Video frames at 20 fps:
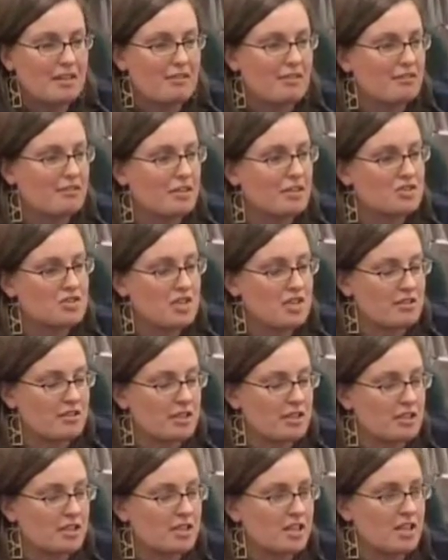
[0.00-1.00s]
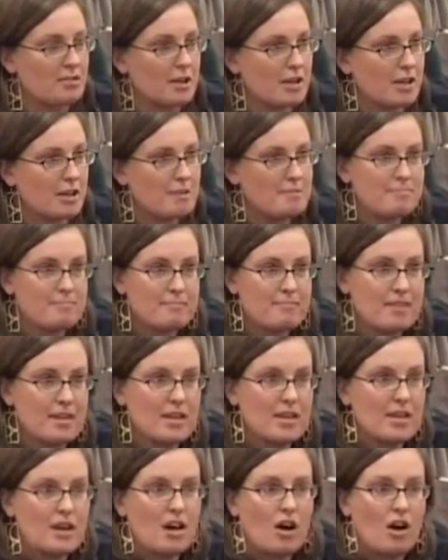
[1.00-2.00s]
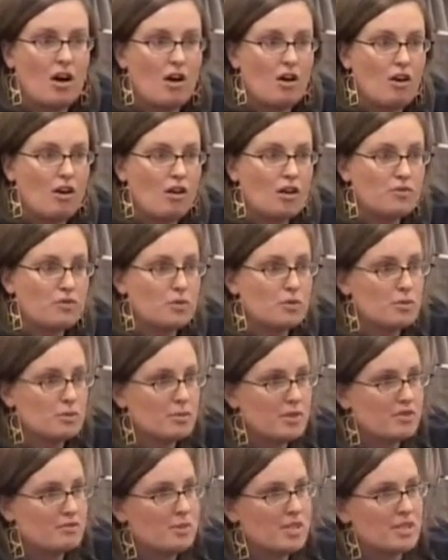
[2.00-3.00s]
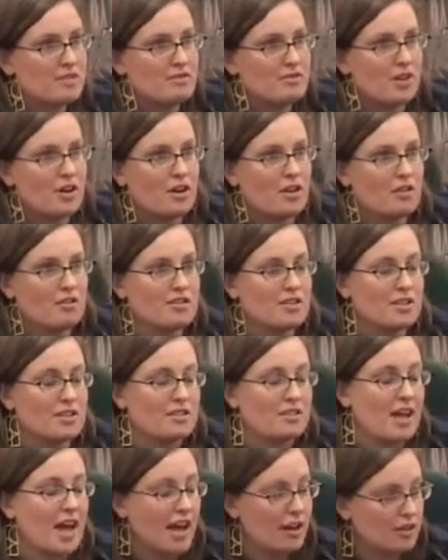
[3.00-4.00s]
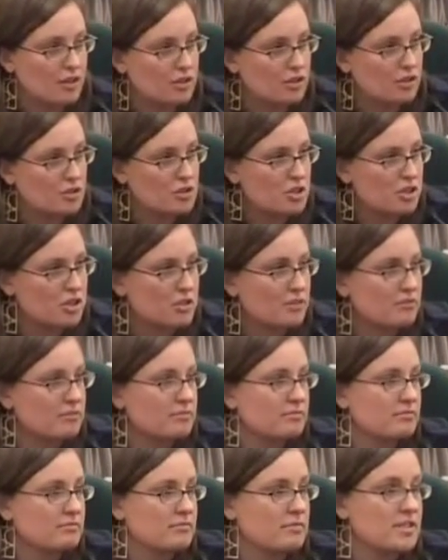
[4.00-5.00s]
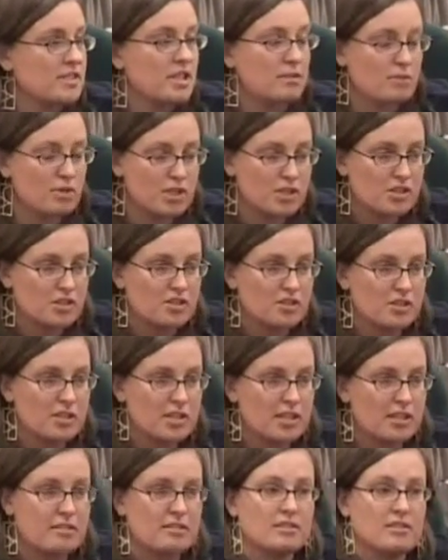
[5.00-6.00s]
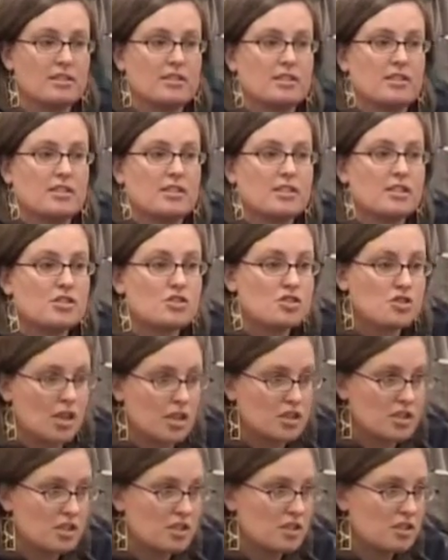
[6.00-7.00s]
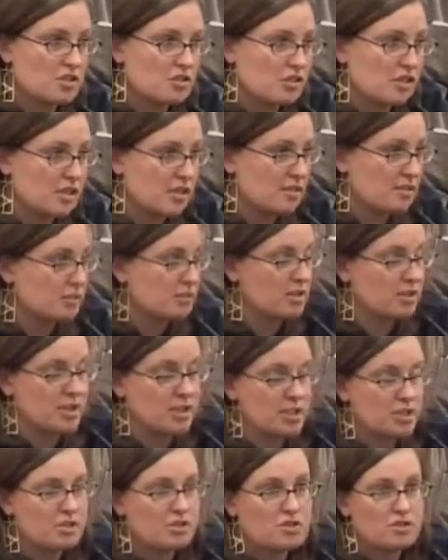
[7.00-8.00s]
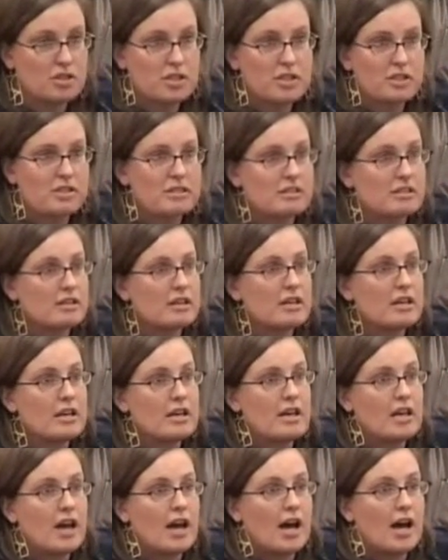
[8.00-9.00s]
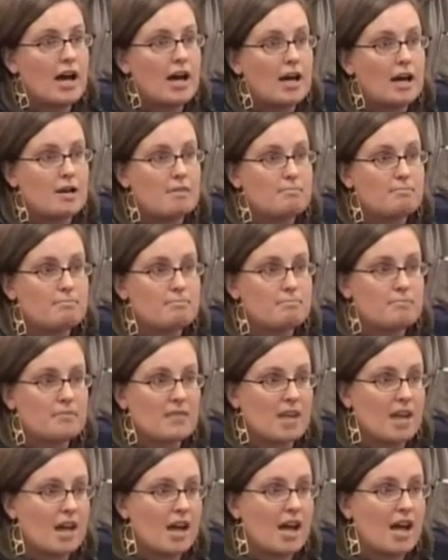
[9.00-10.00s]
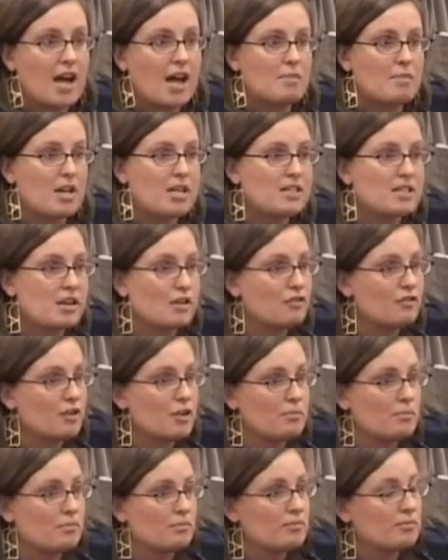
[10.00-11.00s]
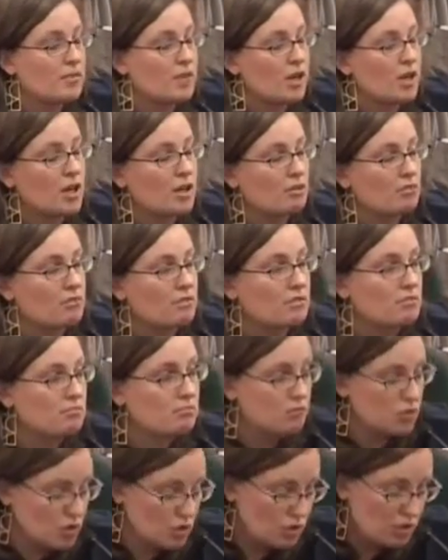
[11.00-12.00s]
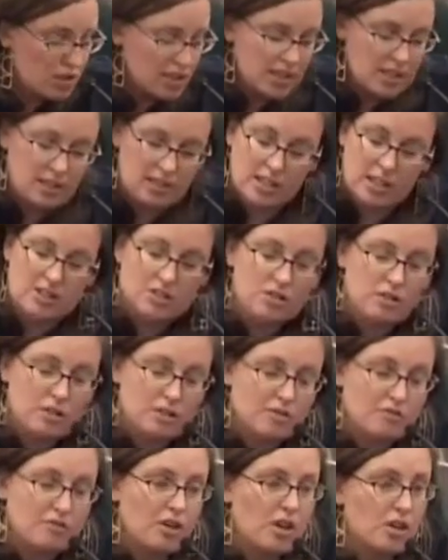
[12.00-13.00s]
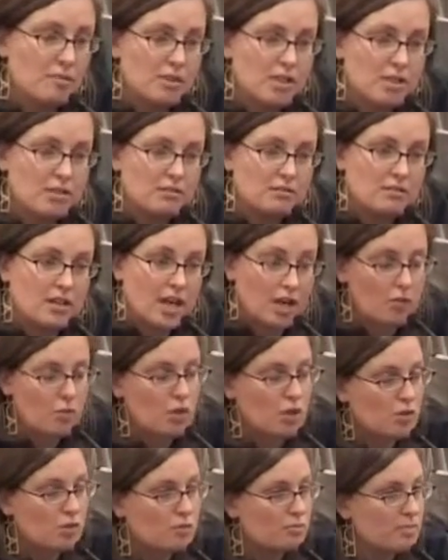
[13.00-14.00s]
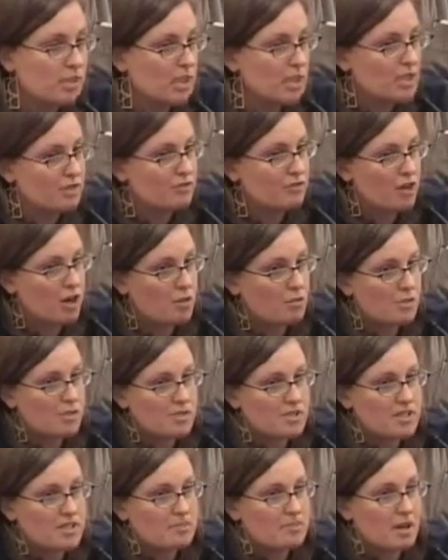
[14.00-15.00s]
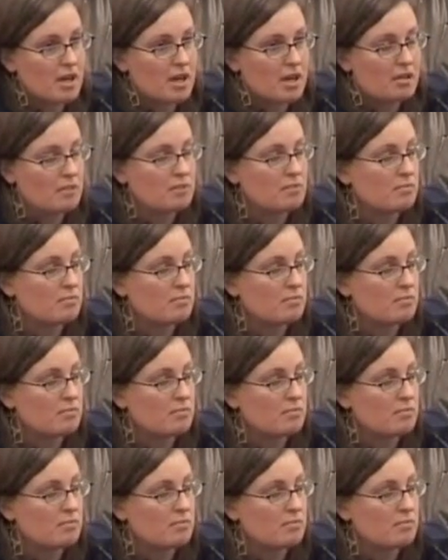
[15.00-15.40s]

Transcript: have a fifth generation coming on, all of whom have been involved in agriculture, timber industry, construction industries, building industries. And I myself am newly entering farming and work with beginning farmers as my